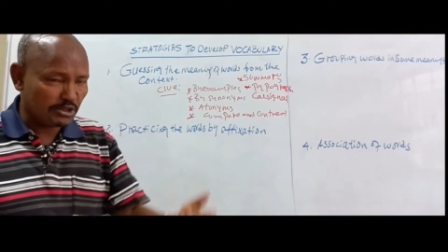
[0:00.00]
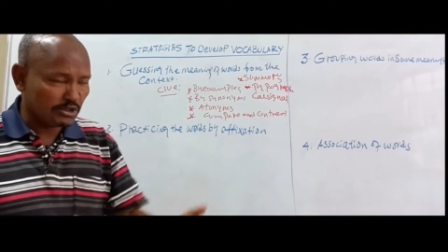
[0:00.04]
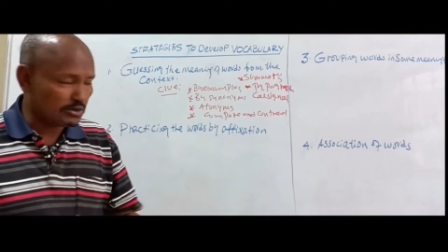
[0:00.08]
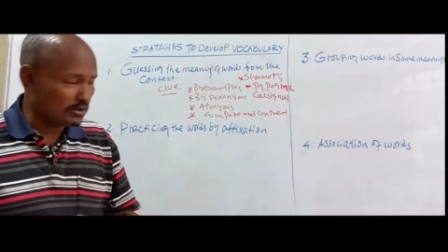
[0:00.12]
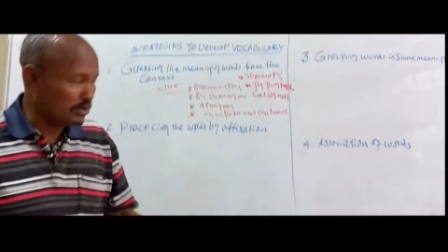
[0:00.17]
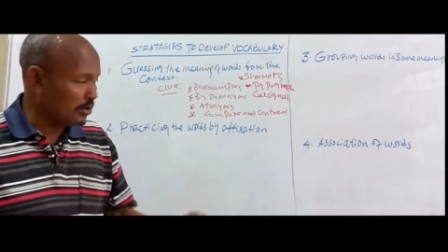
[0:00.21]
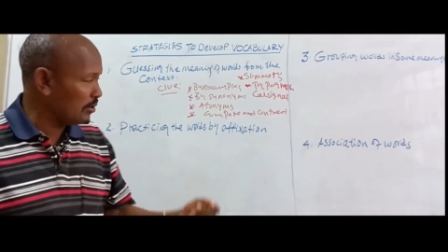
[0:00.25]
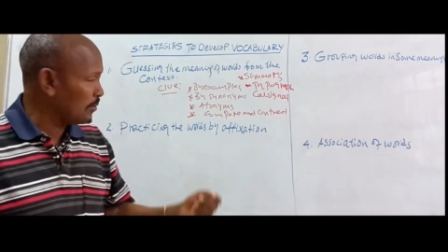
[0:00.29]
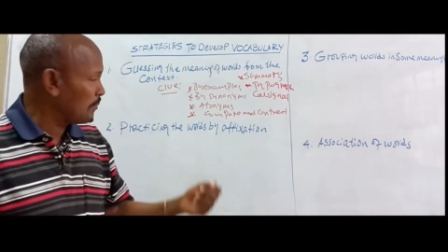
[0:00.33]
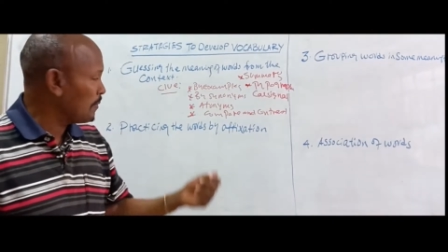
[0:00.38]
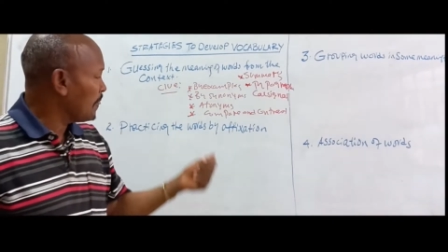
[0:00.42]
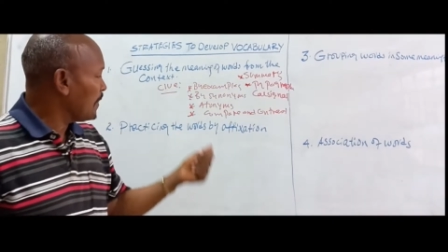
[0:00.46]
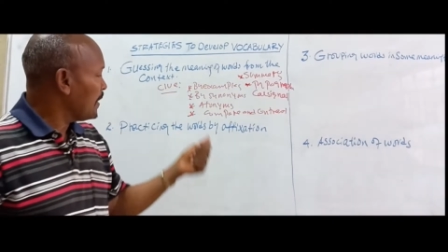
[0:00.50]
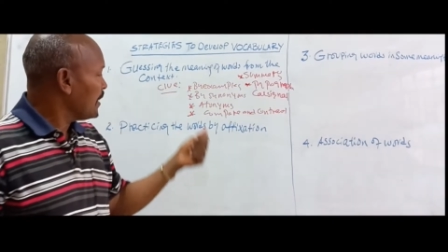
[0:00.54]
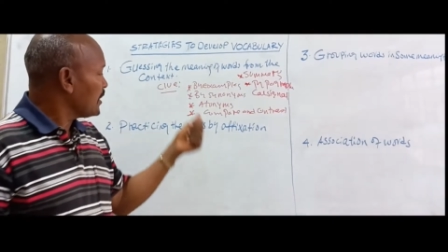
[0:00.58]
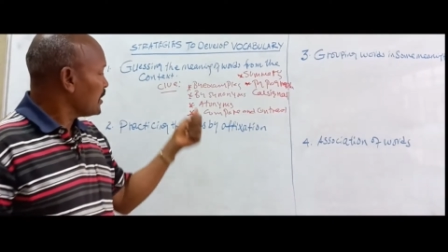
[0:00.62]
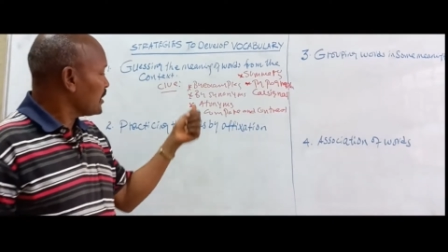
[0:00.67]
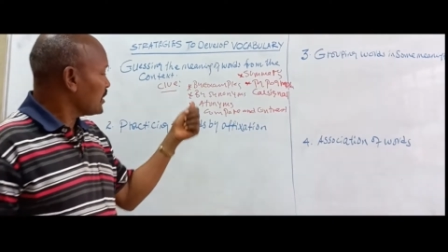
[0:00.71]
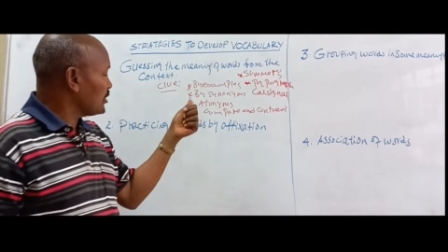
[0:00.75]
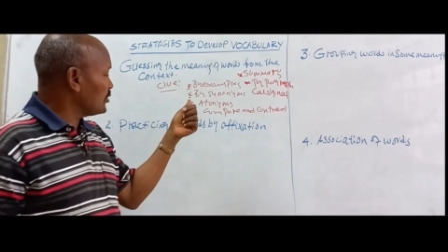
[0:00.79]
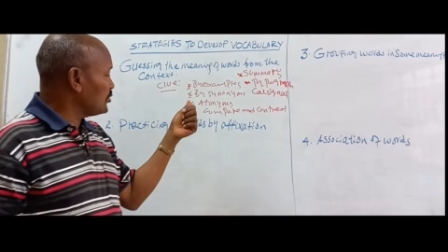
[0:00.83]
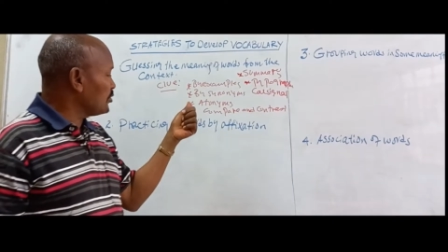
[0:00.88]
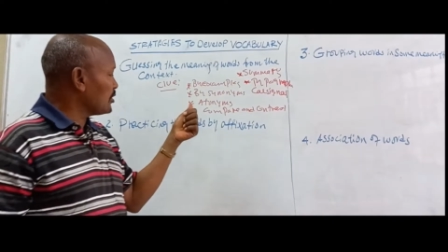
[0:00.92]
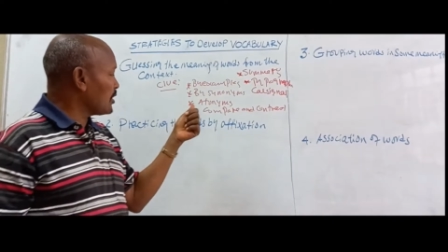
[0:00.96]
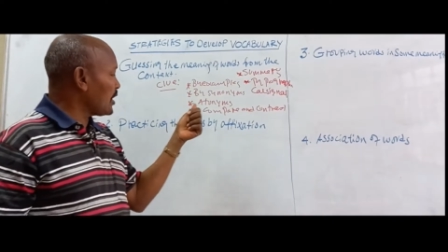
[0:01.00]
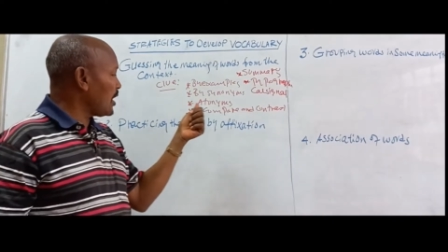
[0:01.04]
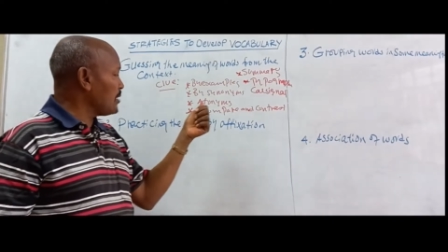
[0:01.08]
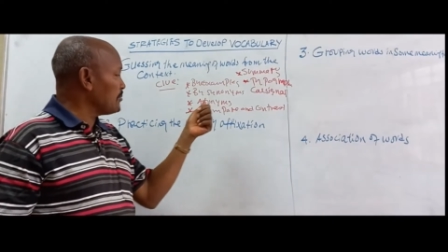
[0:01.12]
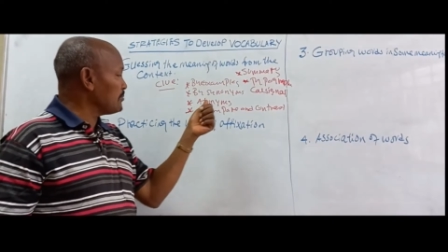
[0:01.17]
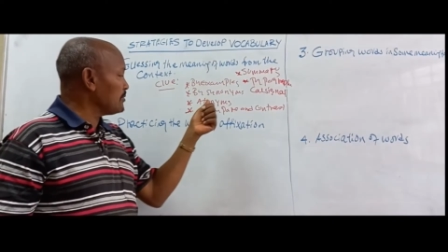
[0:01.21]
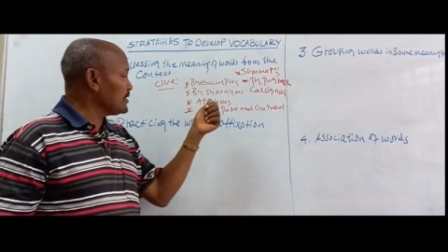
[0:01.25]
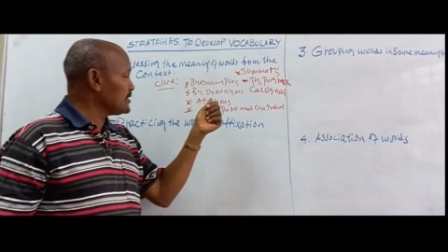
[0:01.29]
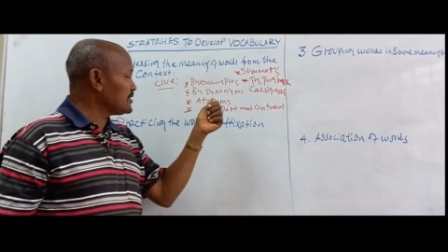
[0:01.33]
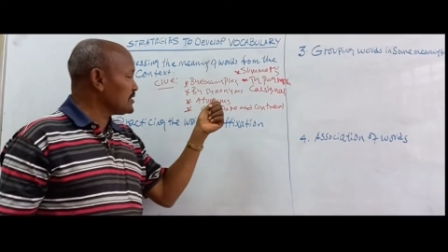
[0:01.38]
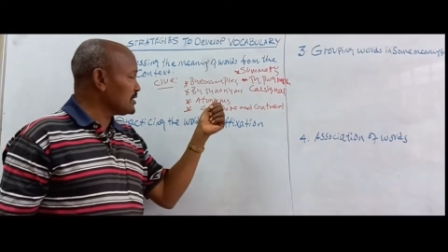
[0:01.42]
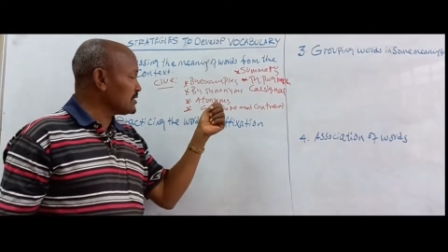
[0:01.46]
So clue can
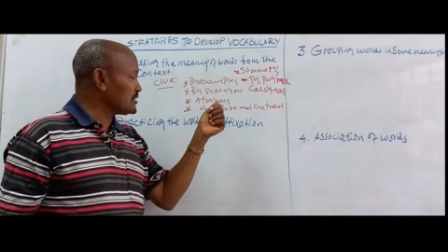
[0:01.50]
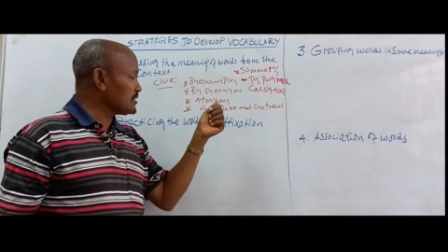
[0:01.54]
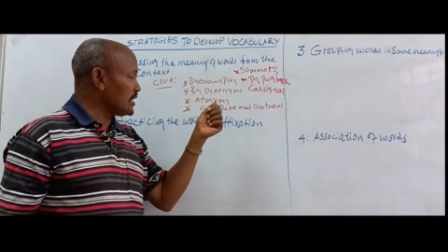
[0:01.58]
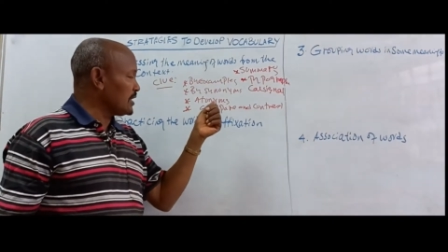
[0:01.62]
be just